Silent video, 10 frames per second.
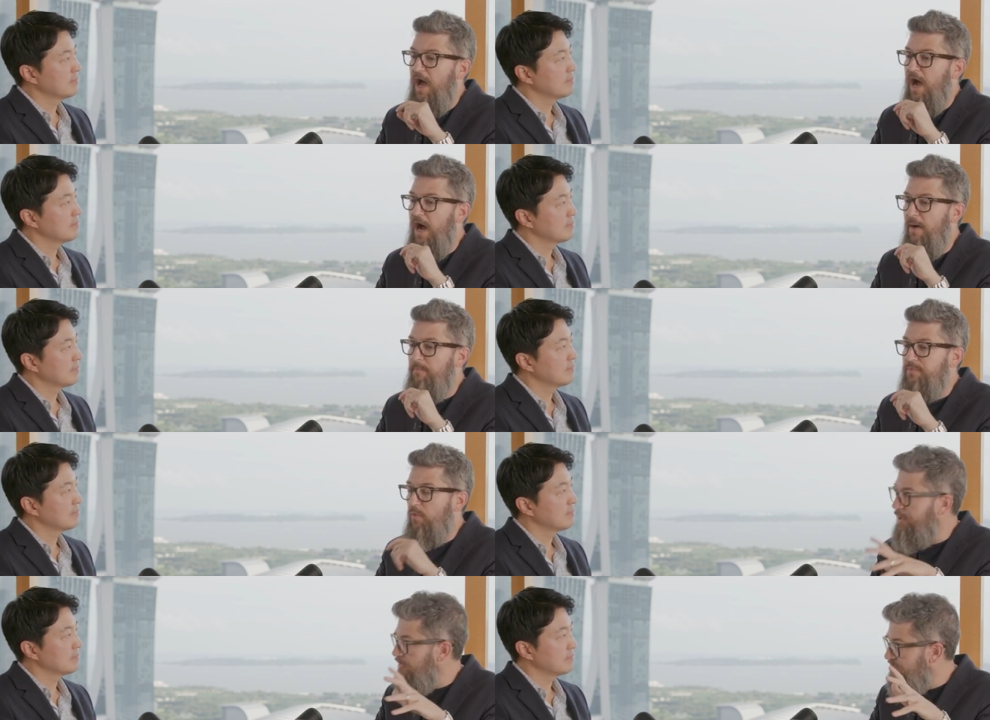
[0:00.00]
Speaker 1: Um,
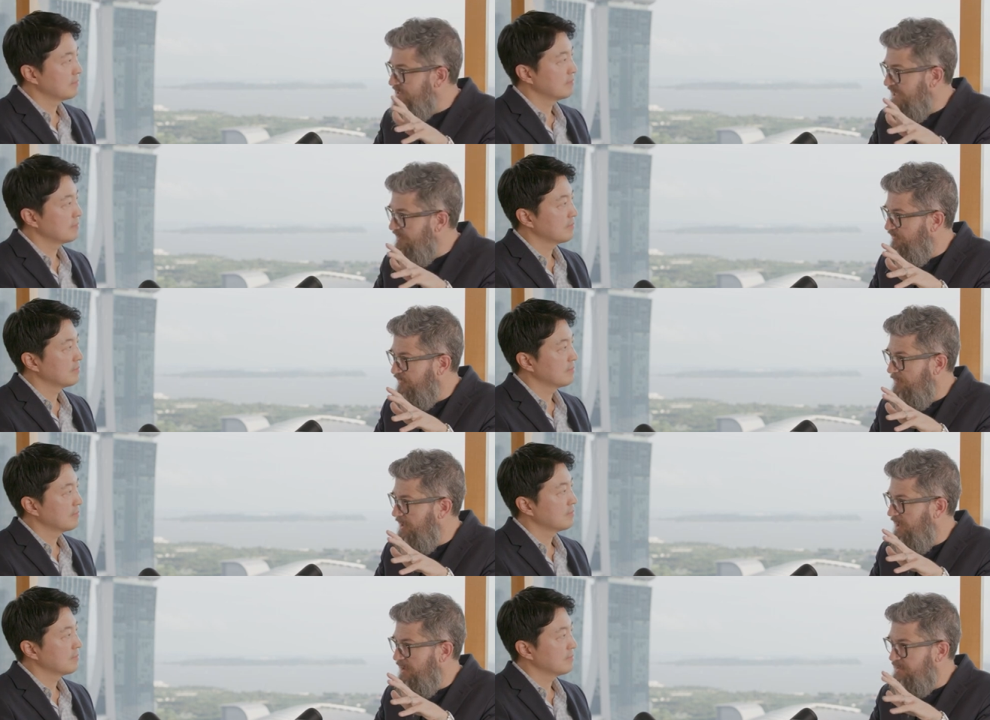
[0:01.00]
what are you seeing from
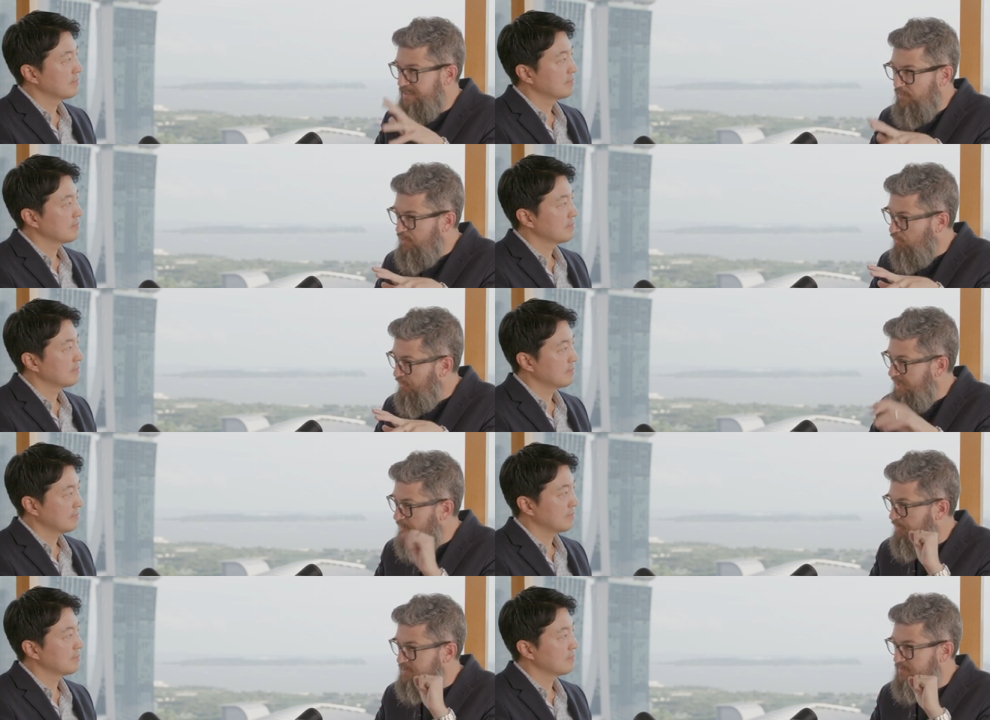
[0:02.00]
a South
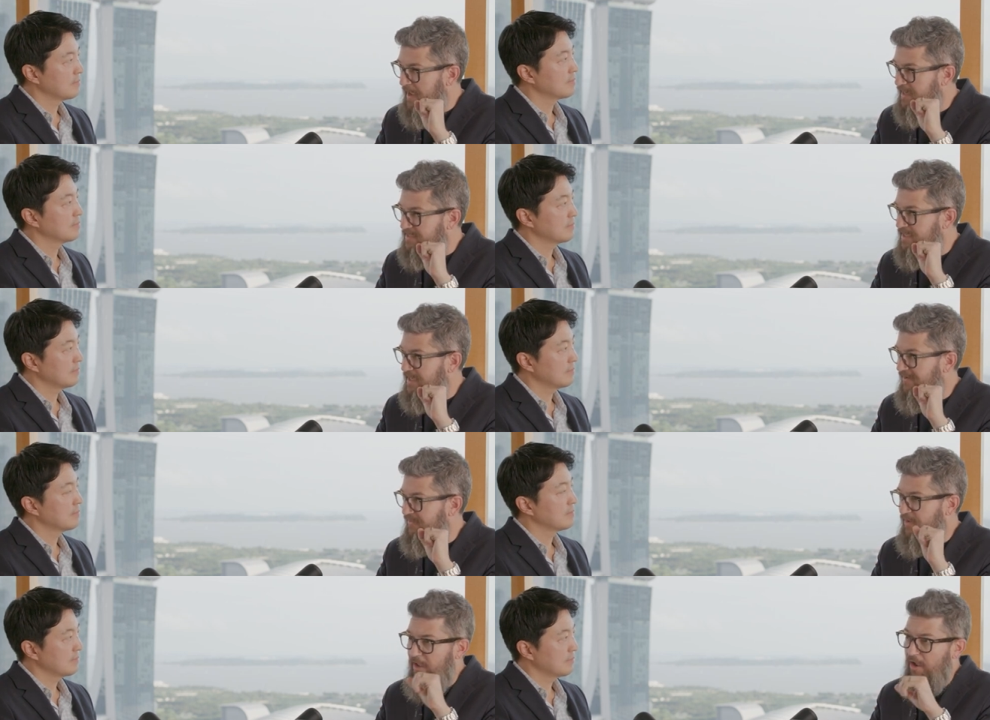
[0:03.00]
Korean
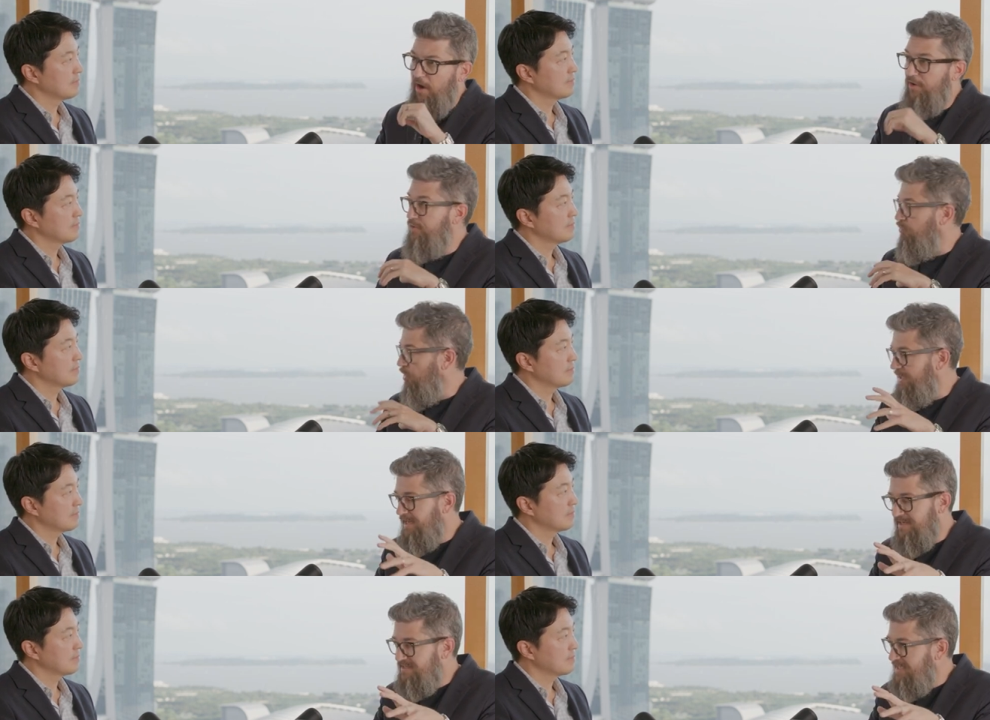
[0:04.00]
perspective? Are you
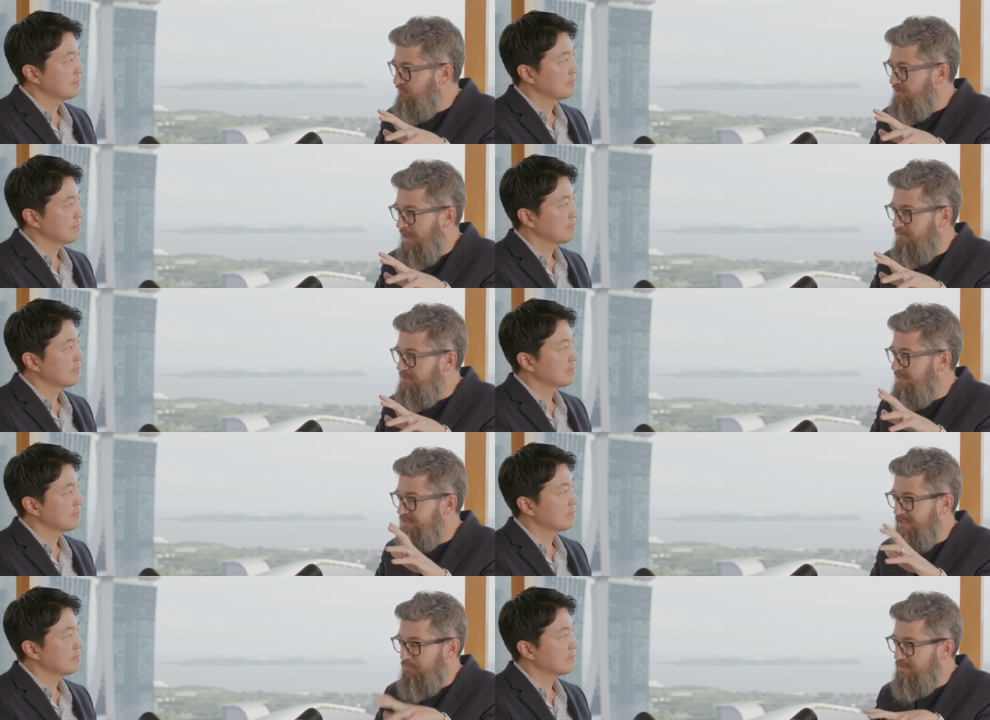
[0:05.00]
running into the same
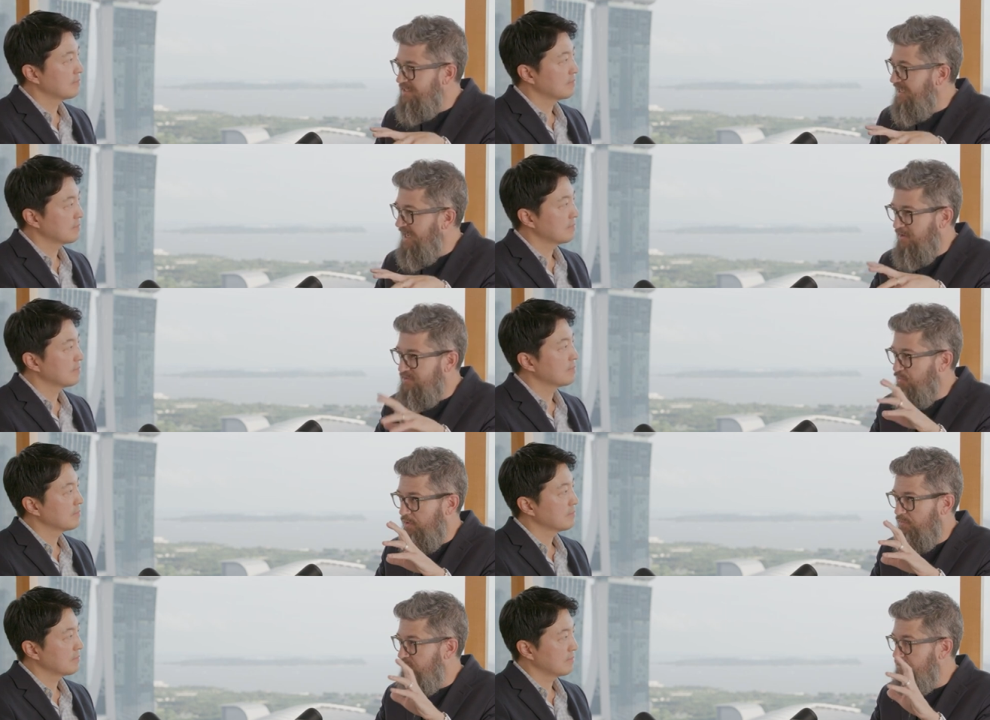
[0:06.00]
challenges that we're seeing
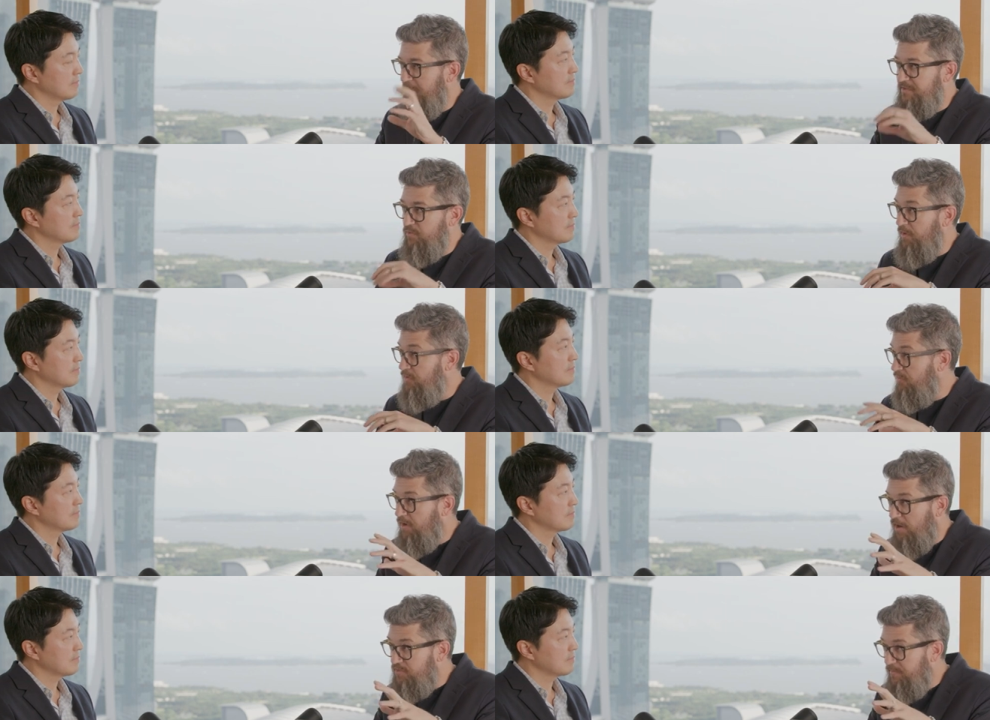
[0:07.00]
elsewhere with respect to whether
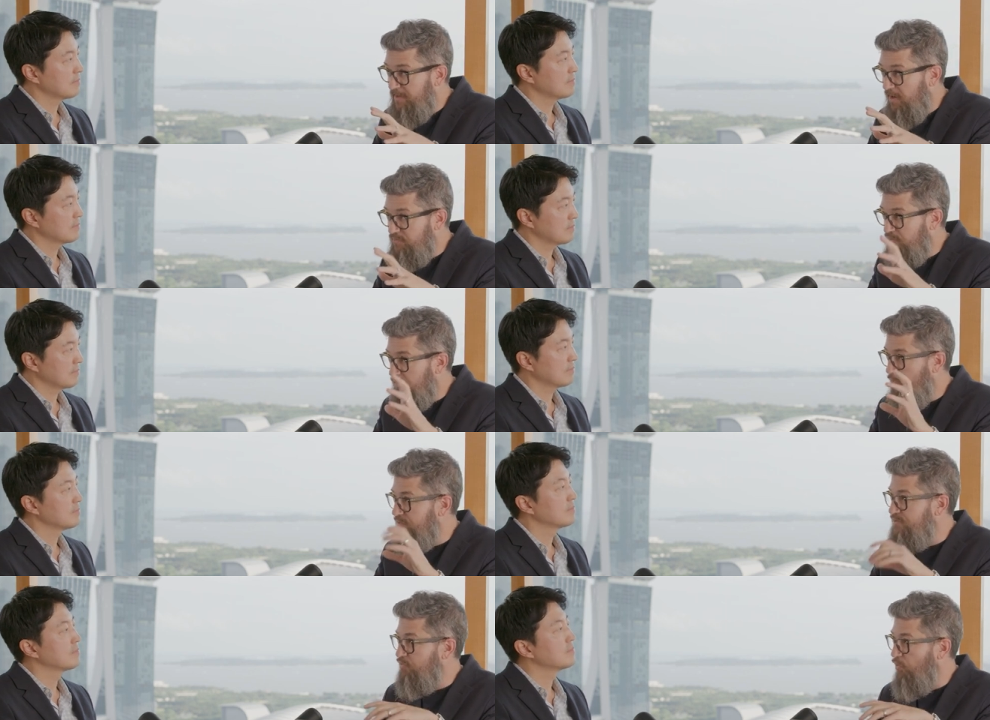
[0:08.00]
country by country
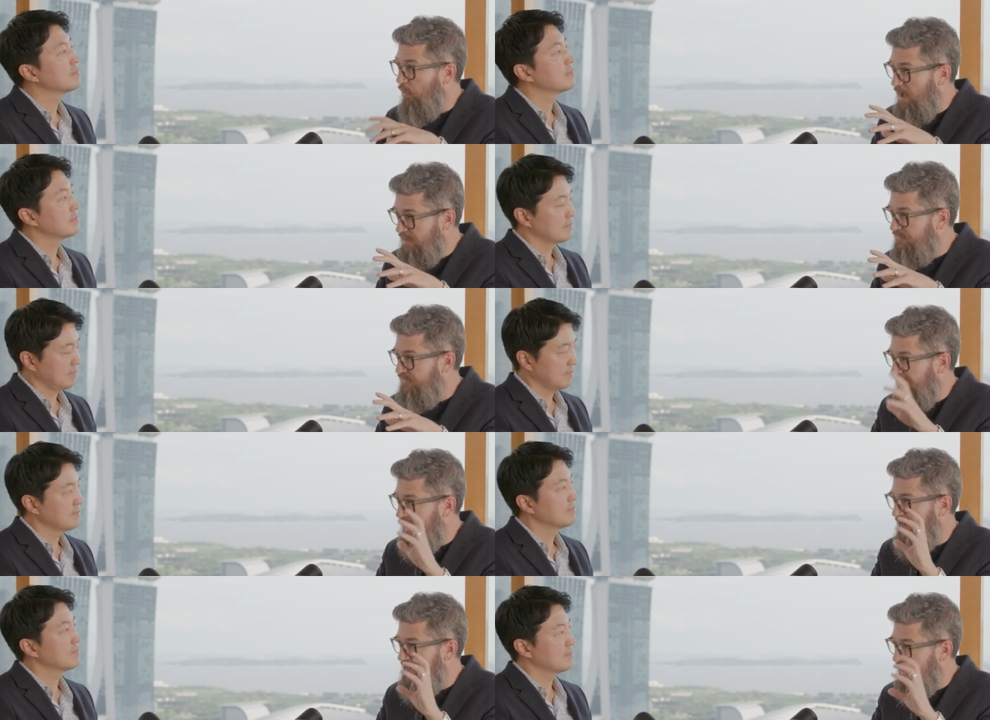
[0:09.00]
reports are
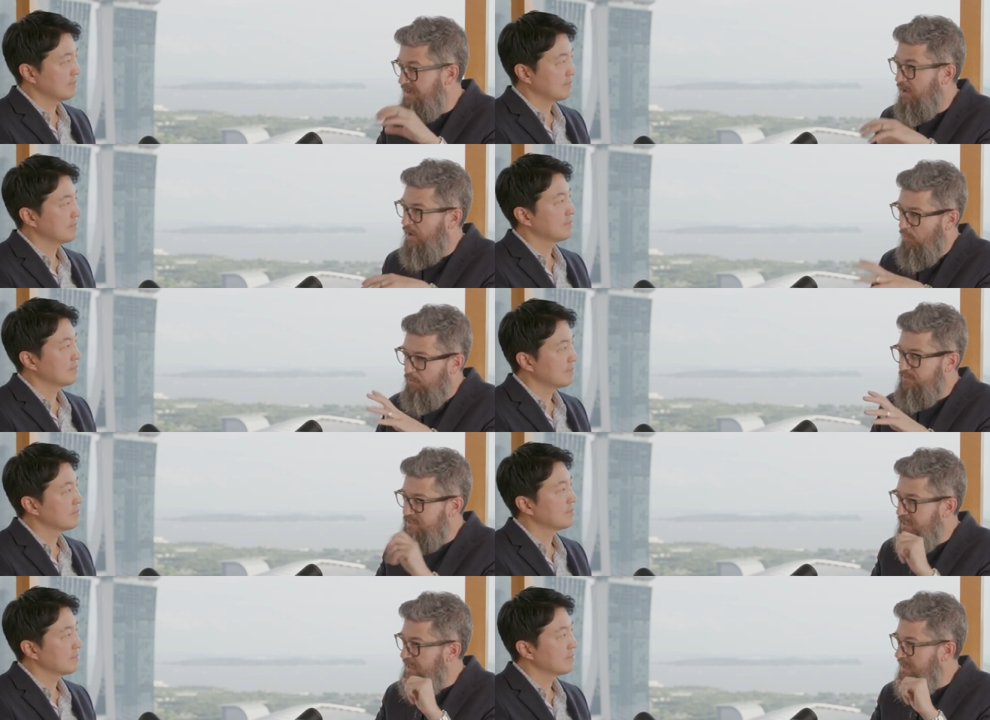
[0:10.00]
qualifying? And what are you
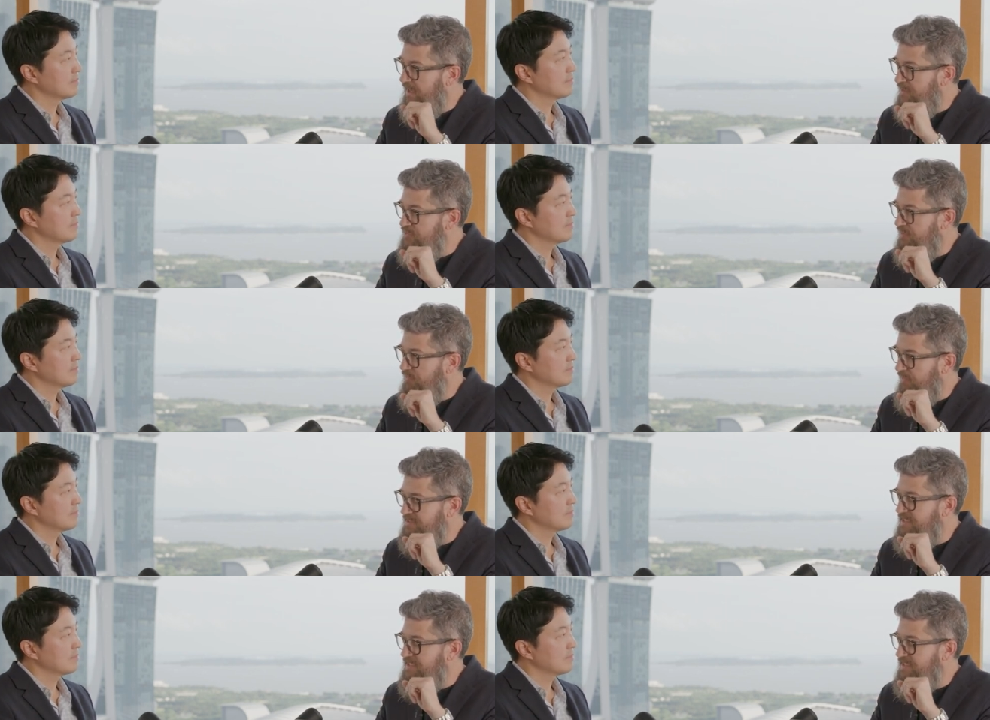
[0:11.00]
seeing uh, generally from a